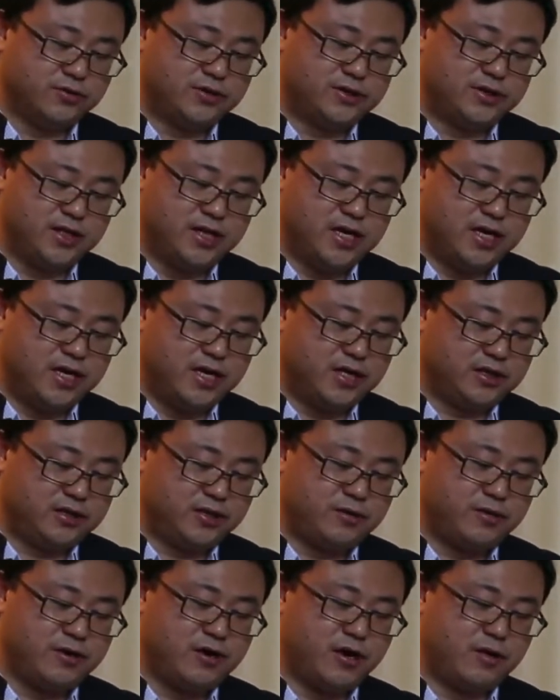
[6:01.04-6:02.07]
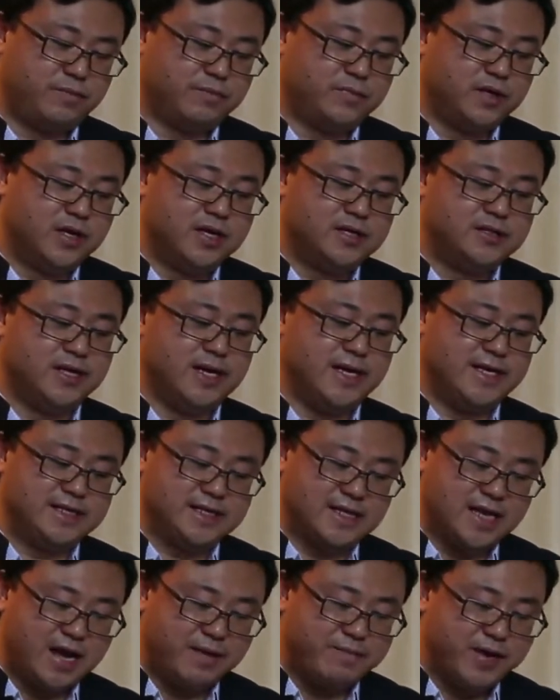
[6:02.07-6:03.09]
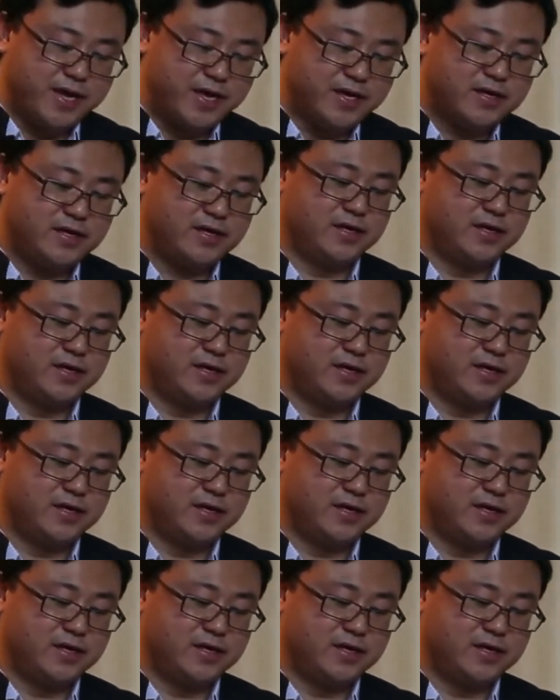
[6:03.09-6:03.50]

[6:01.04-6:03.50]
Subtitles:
the term the Islamic